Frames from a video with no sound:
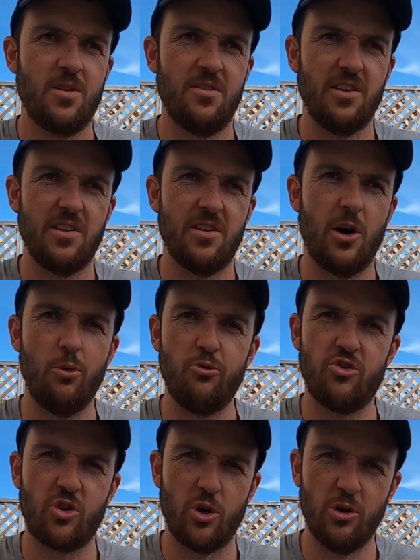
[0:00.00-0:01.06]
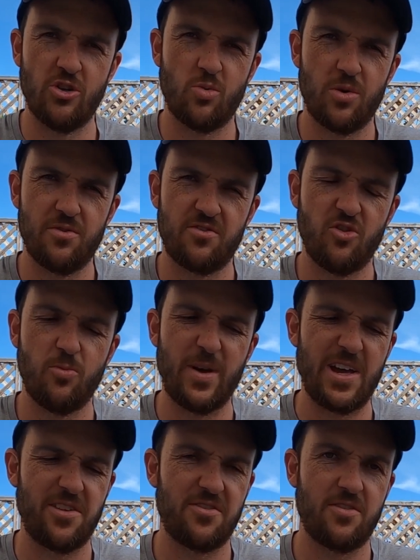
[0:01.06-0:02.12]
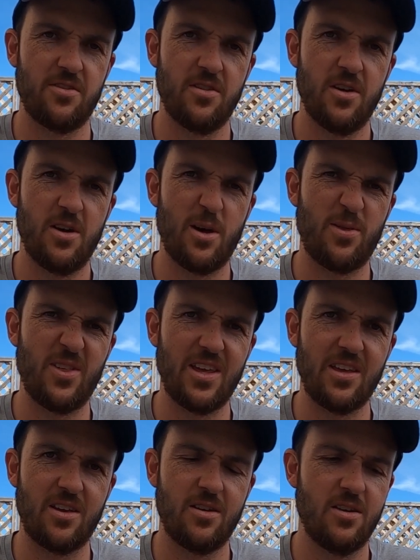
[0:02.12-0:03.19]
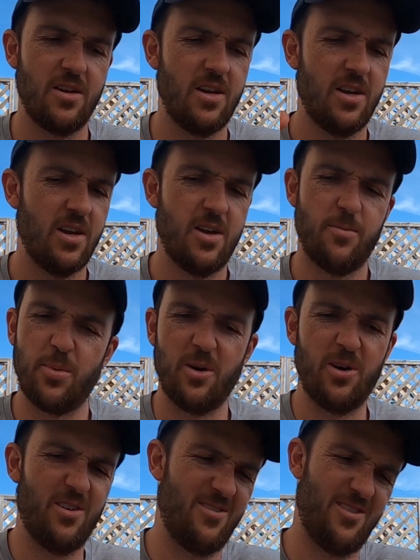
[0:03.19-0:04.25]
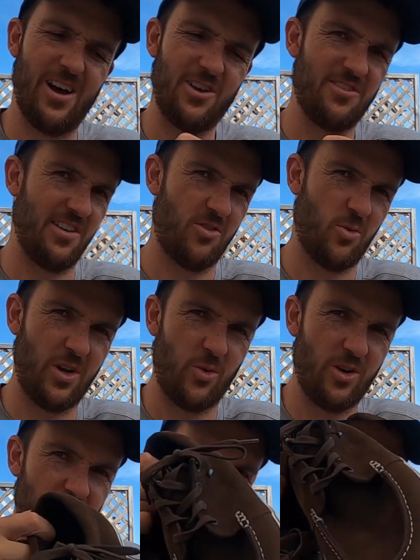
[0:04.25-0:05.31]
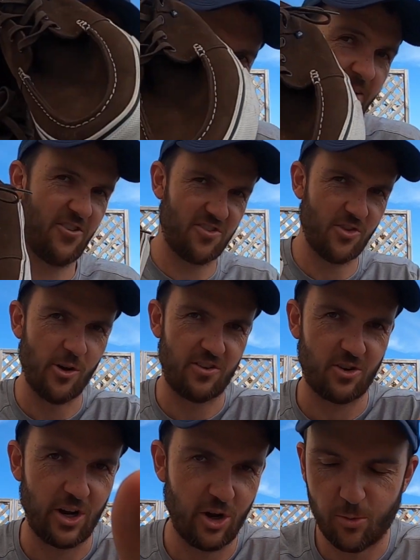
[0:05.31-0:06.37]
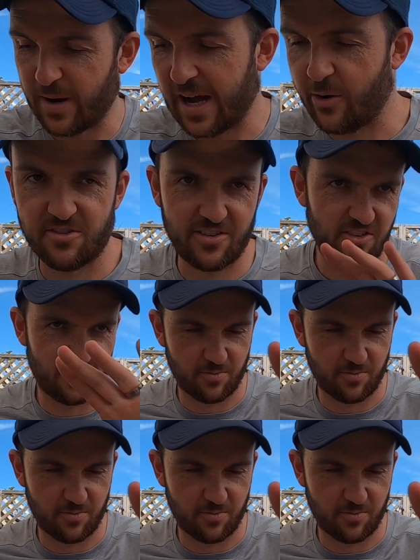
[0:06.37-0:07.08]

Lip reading: is it ultra cush ones do best, I think. But I'm gonna say 20 quid on there. I've just noticed I've got low power, so I'm going to